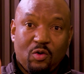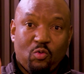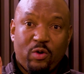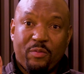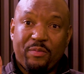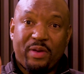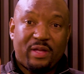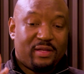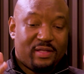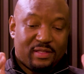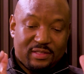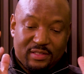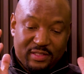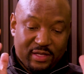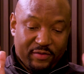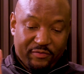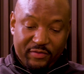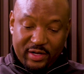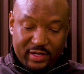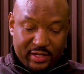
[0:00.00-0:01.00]
Women, it's
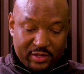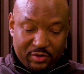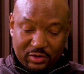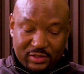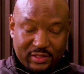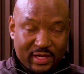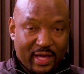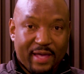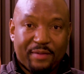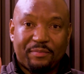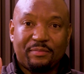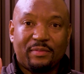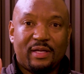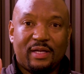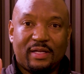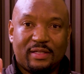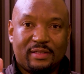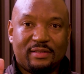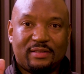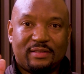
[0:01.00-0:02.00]
definitely your time.
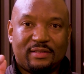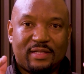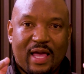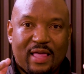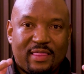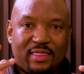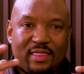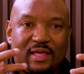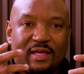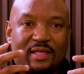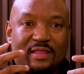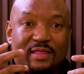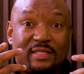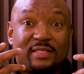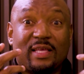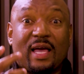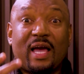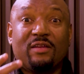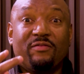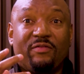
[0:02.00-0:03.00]
And I think
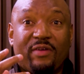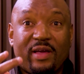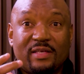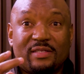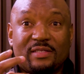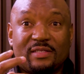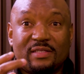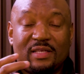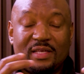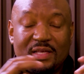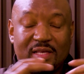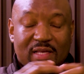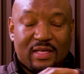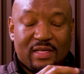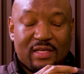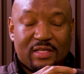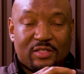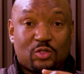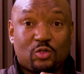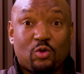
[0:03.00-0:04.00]
this advice
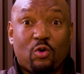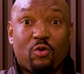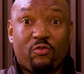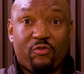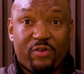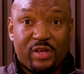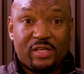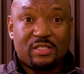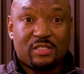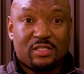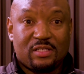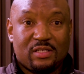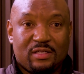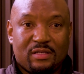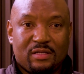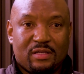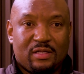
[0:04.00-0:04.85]
is so rich.